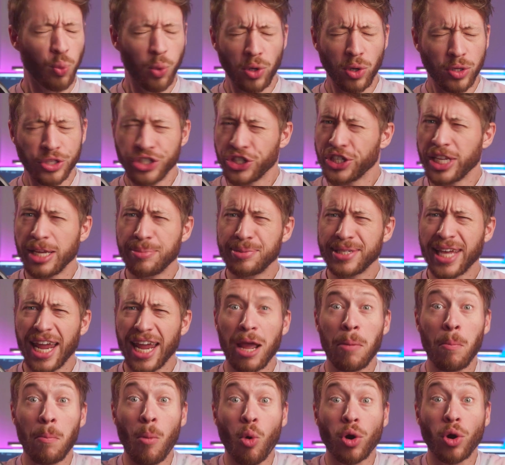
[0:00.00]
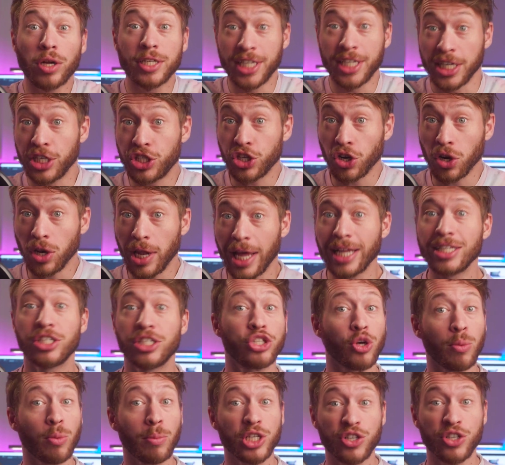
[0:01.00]
The world just keeps getting more digital and
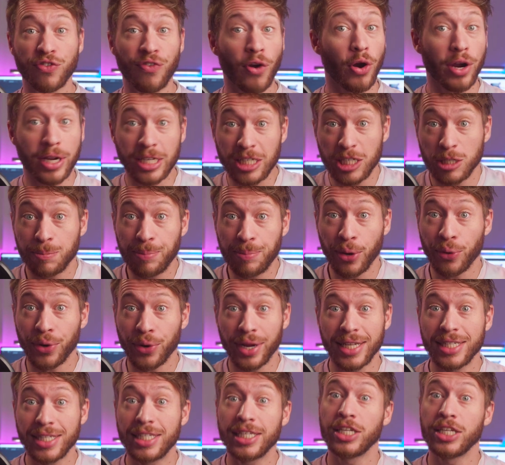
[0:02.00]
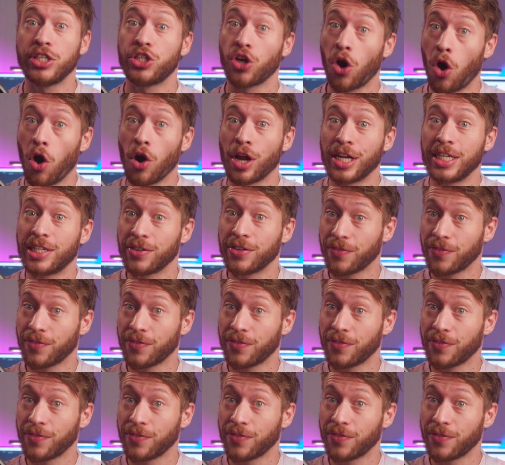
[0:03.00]
so much of our experience is on